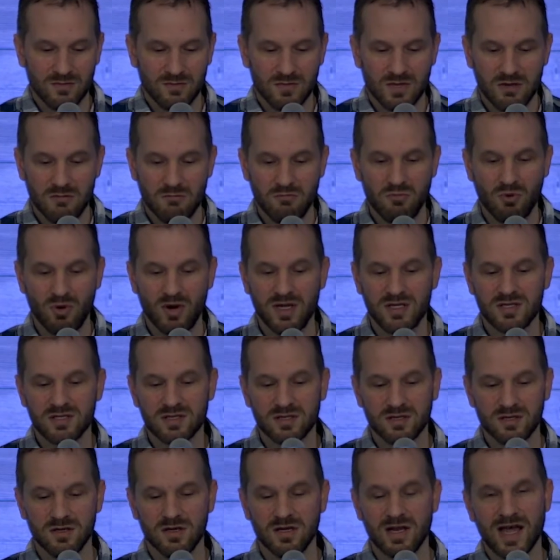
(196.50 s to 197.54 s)
Embrace
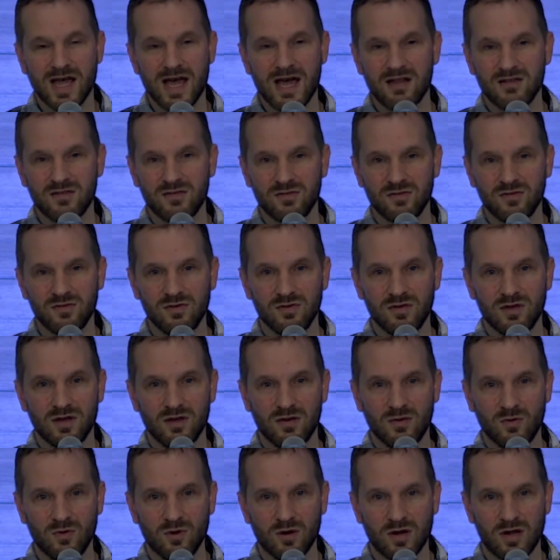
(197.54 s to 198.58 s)
a good attitude
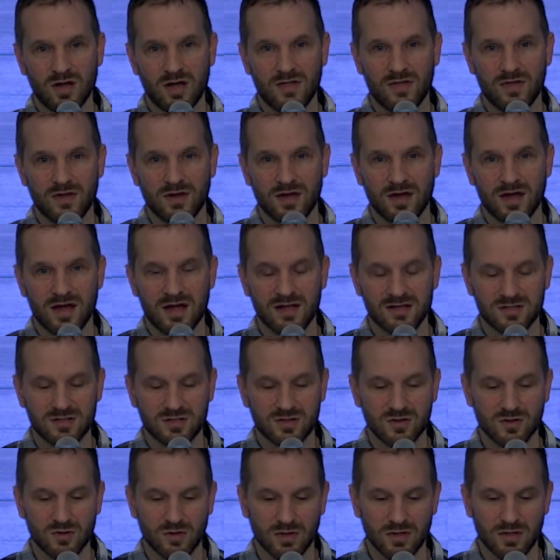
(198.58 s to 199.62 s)
and work ethic at
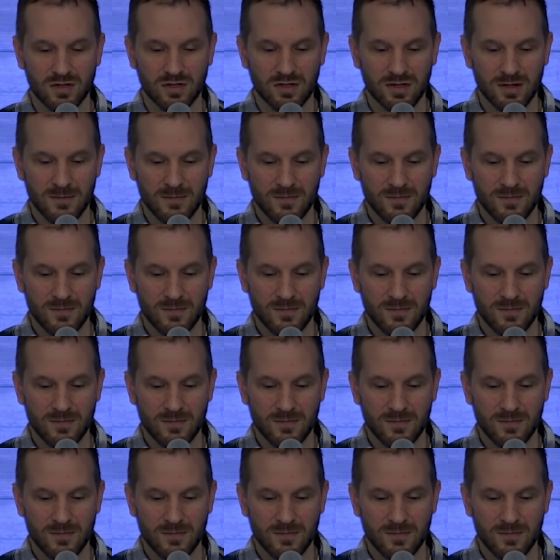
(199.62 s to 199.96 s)
school.